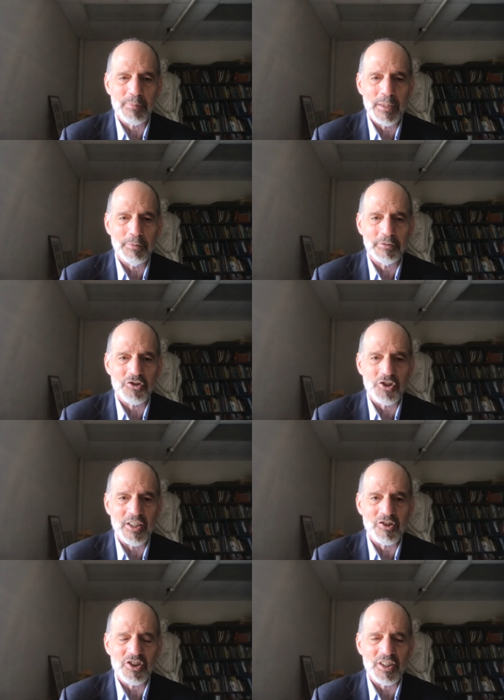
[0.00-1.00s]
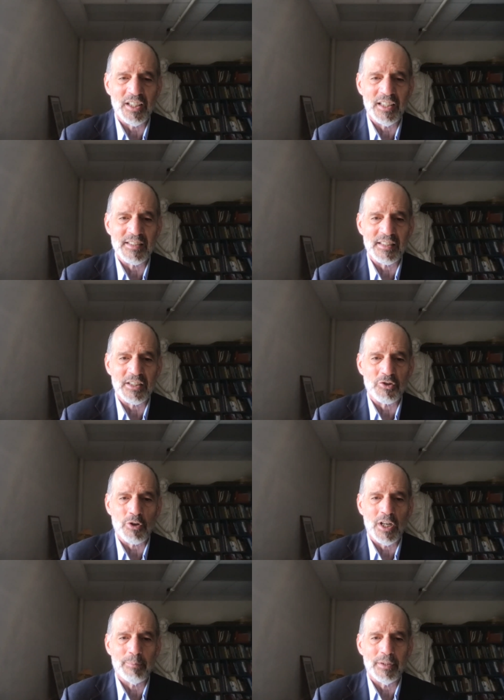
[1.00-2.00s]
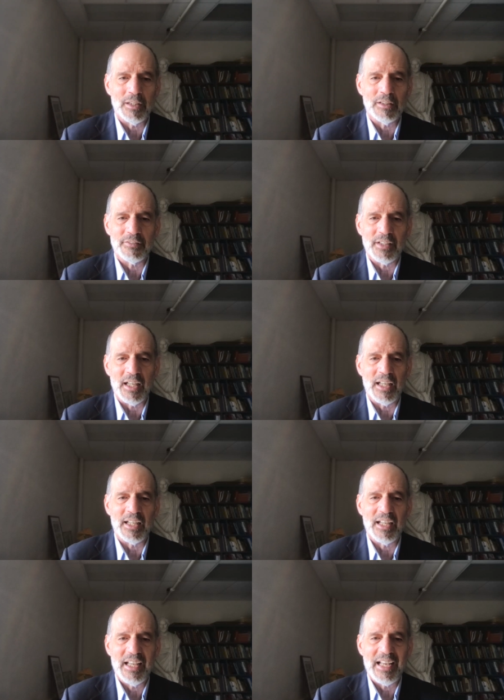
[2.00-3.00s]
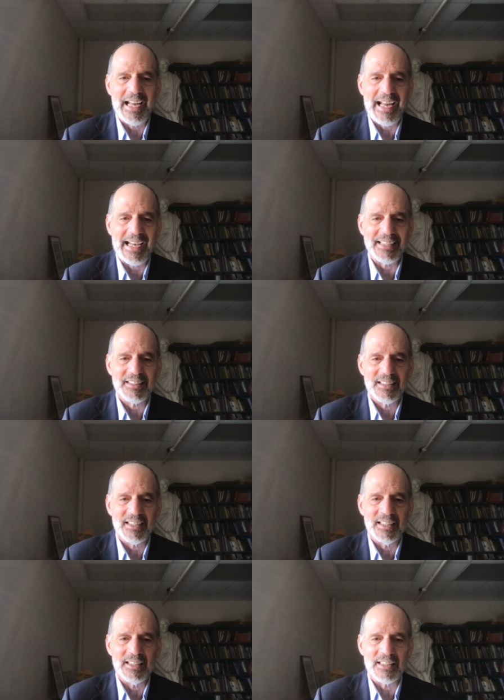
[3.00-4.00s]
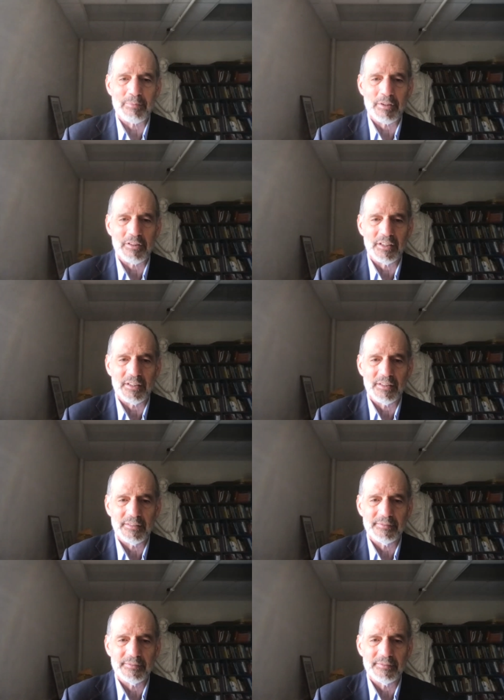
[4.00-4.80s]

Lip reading: People change sides at the drop of a hat in this period.